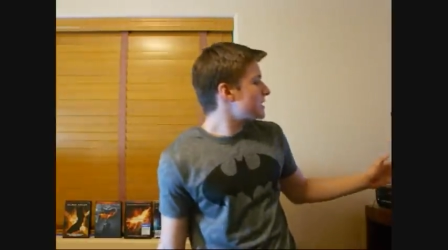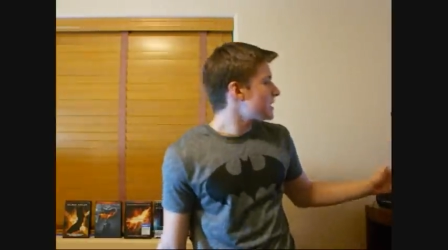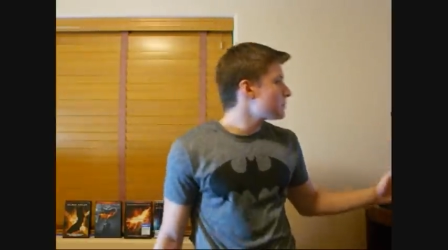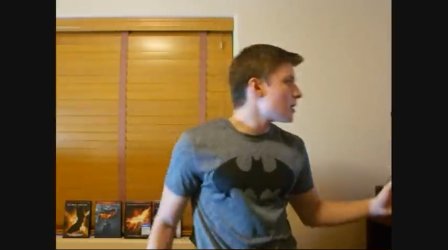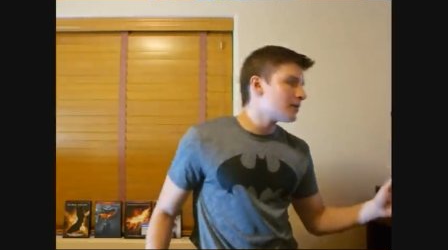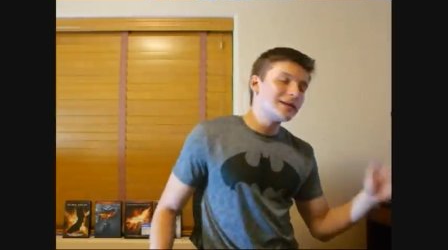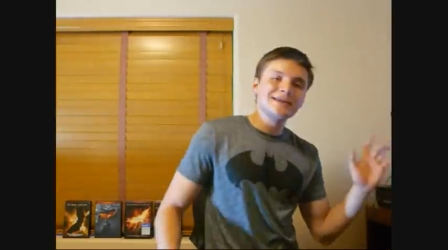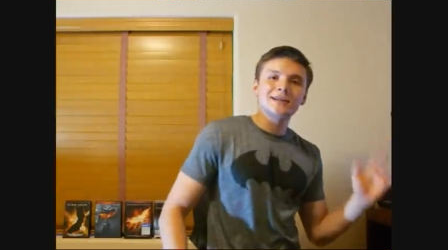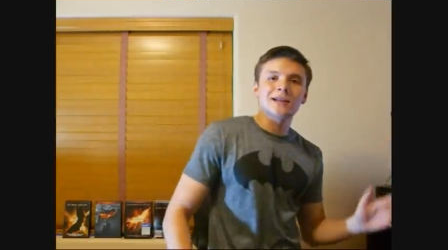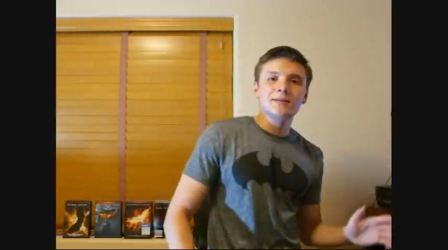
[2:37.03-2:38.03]
think about
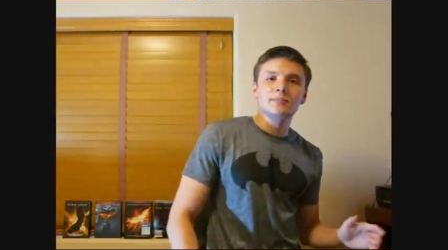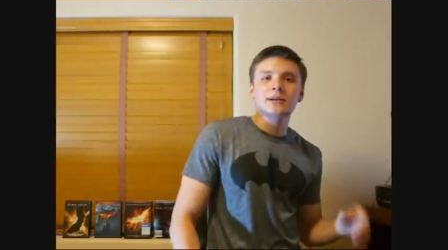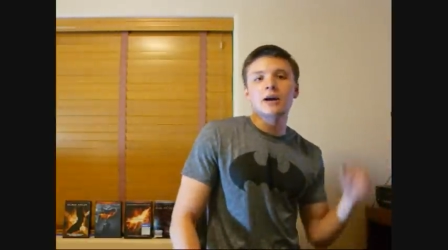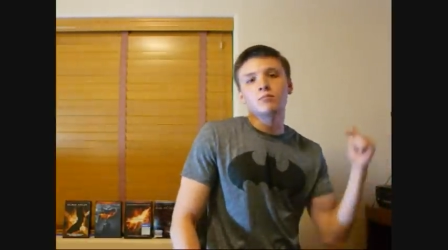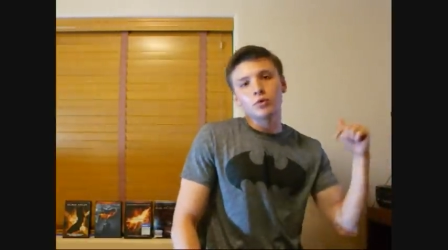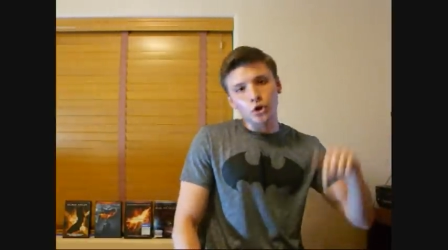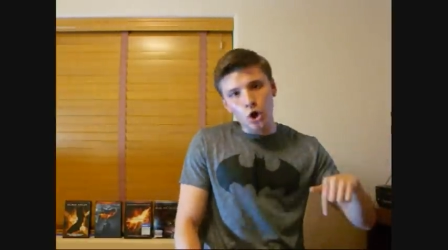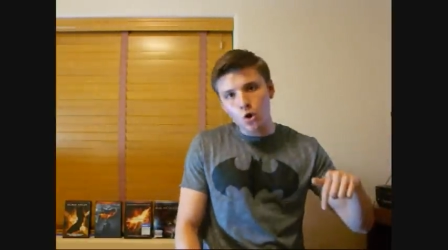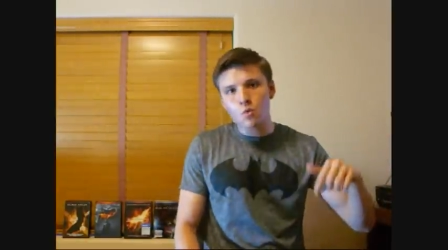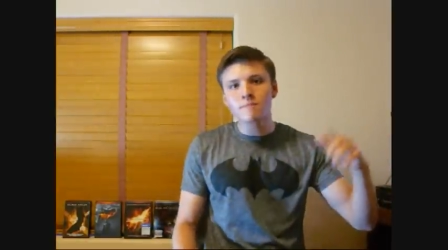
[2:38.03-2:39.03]
this clip down
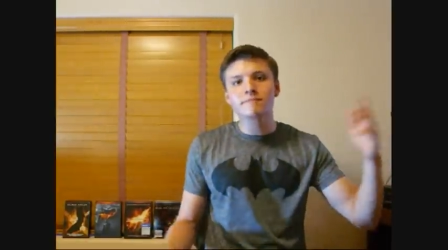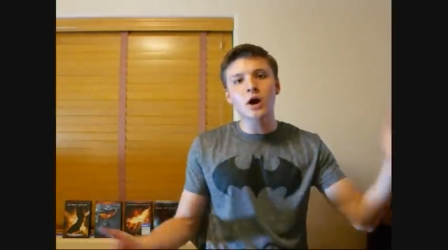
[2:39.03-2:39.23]
below.